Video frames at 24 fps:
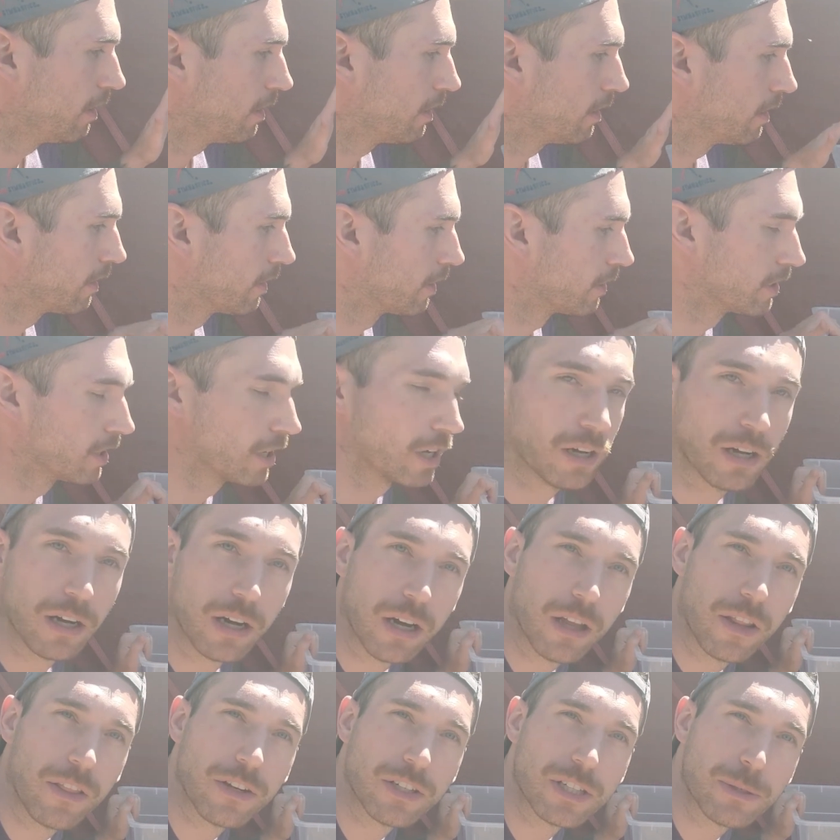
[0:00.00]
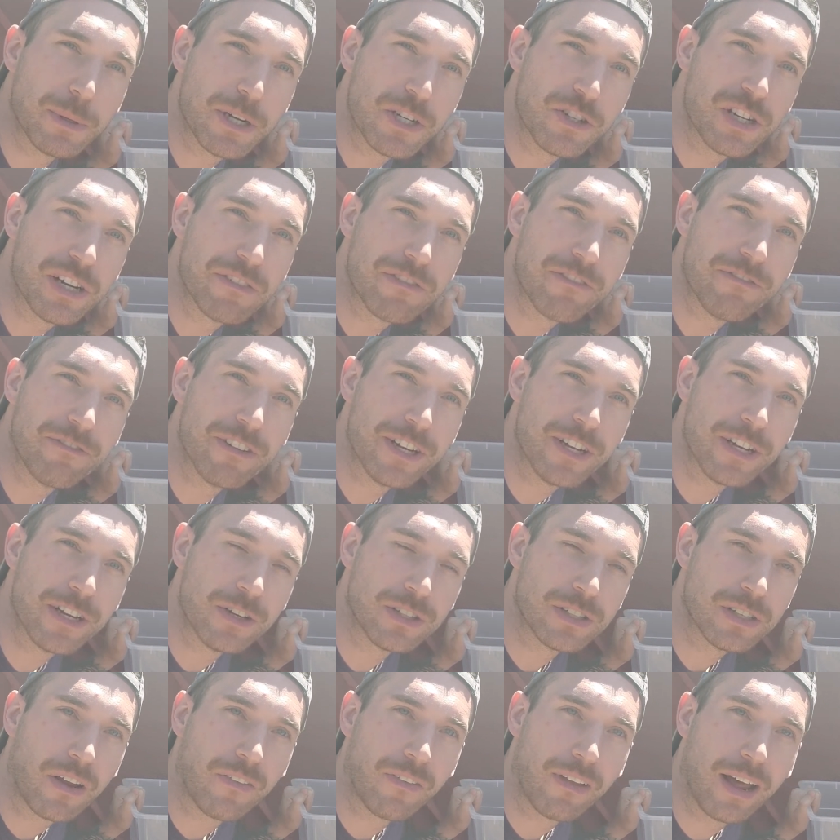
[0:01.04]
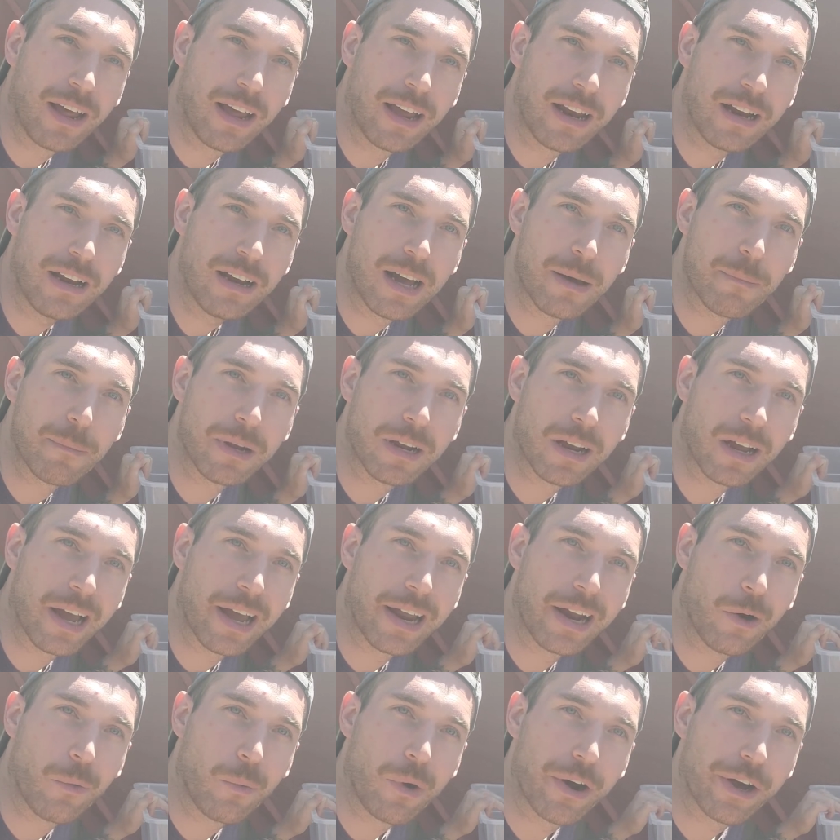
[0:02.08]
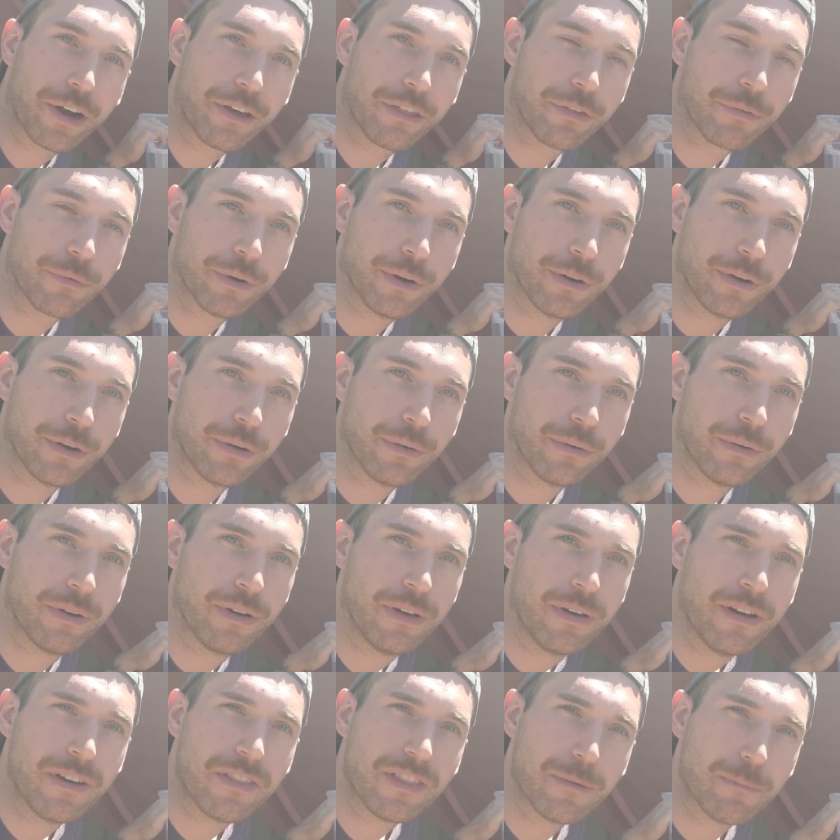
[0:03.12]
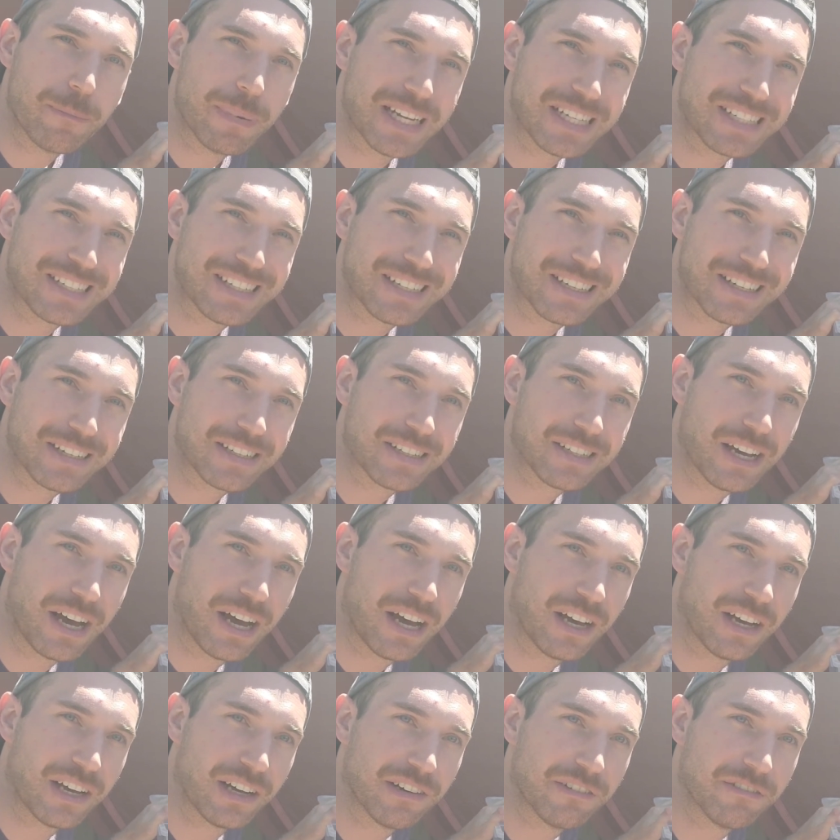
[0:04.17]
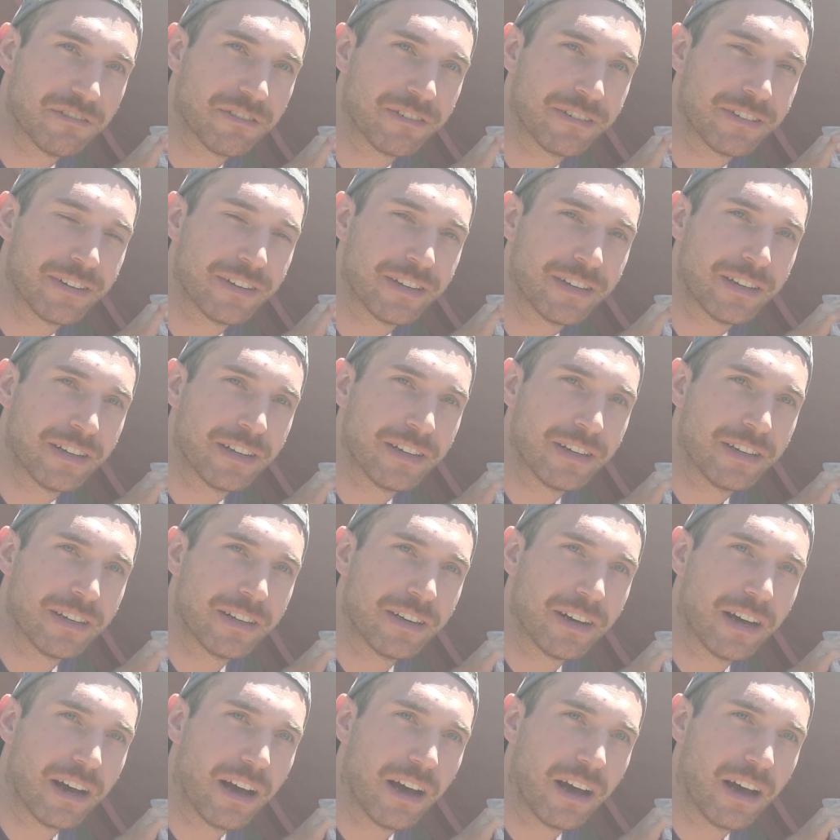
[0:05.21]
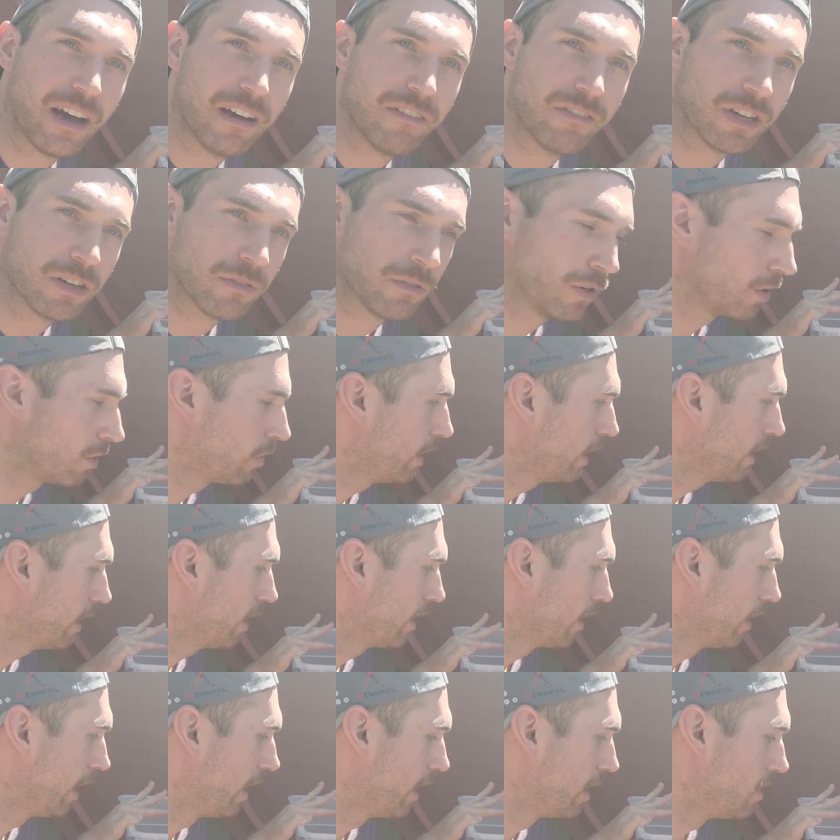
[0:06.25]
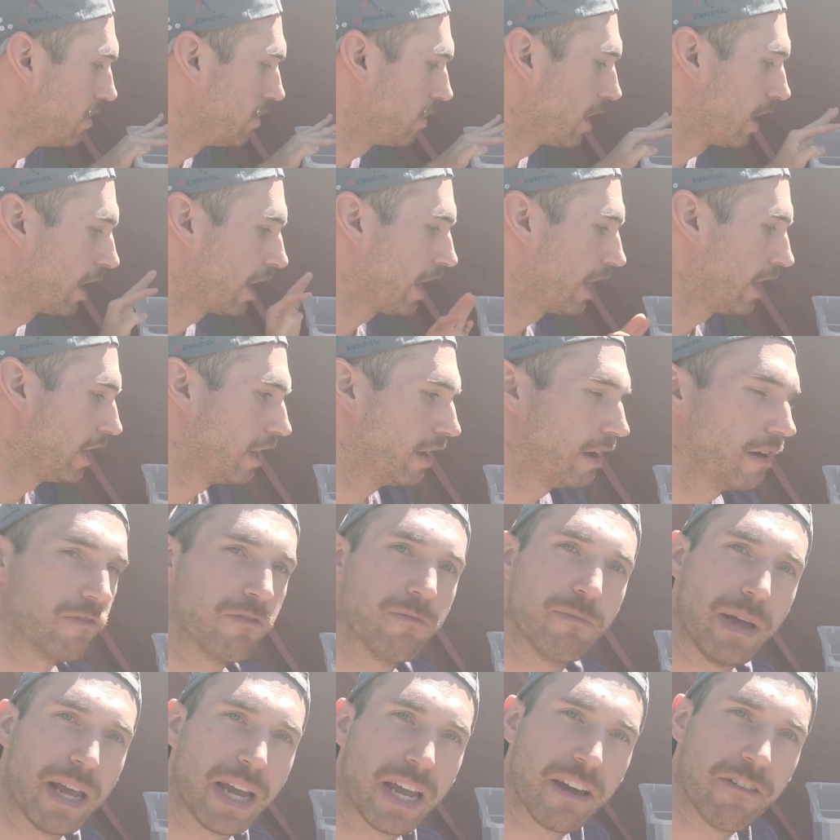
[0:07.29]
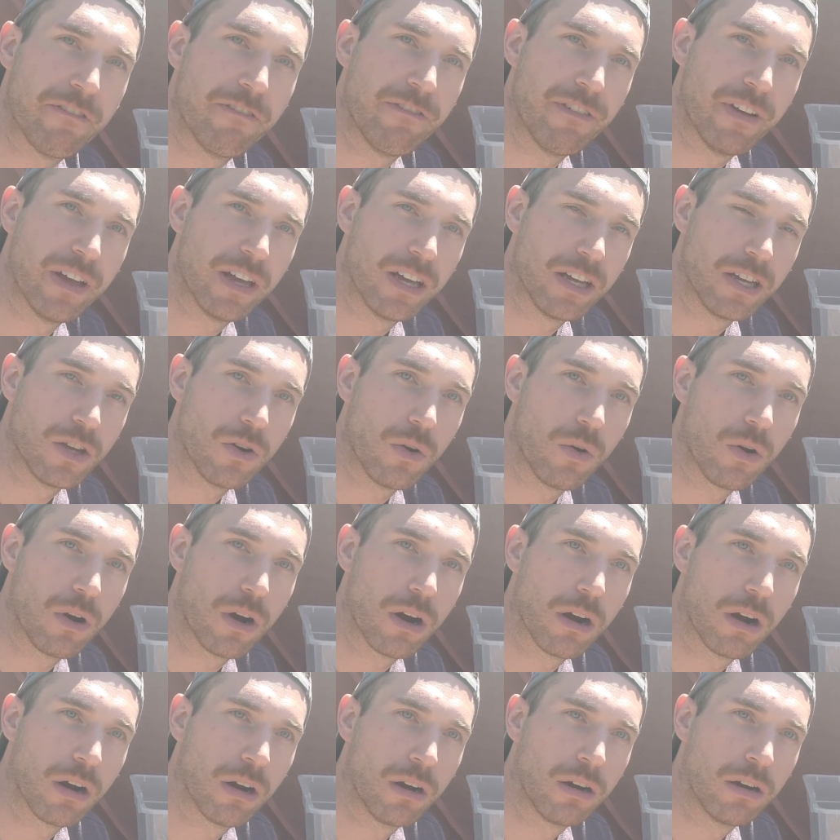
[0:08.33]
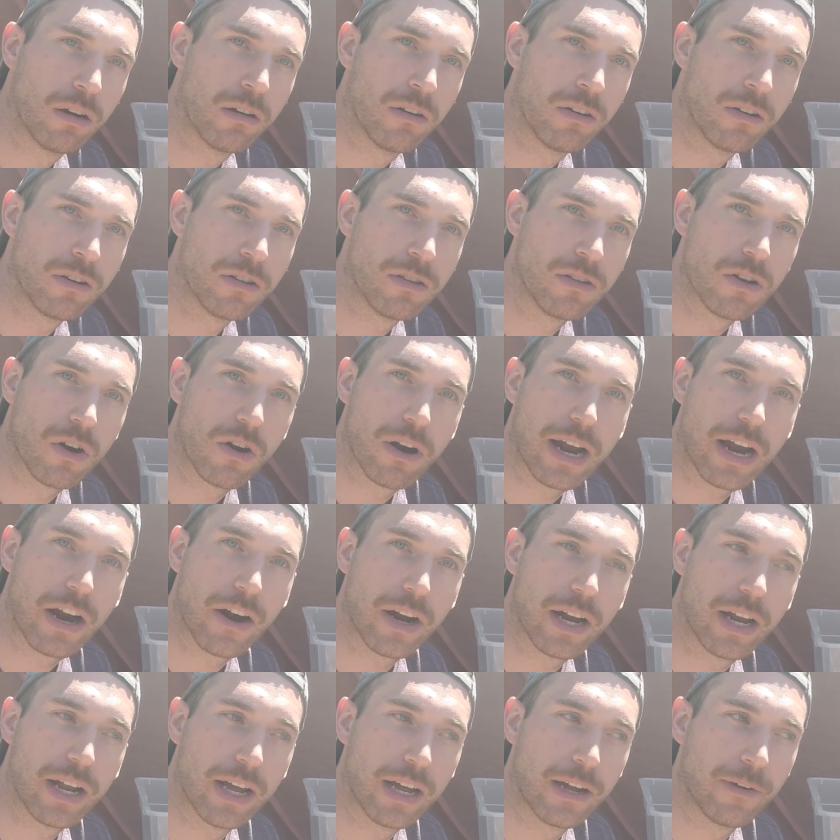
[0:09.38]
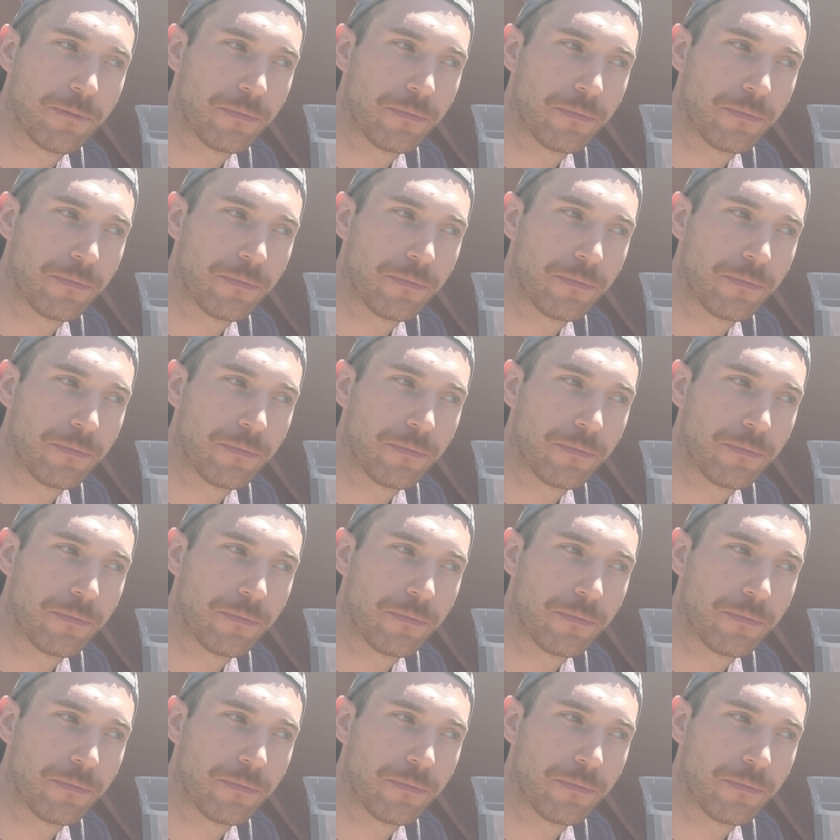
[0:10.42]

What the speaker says: There's a bunch of different videos online. I'm gonna kind of walk through the basics of it real quick, and you can kind of make it fit your area.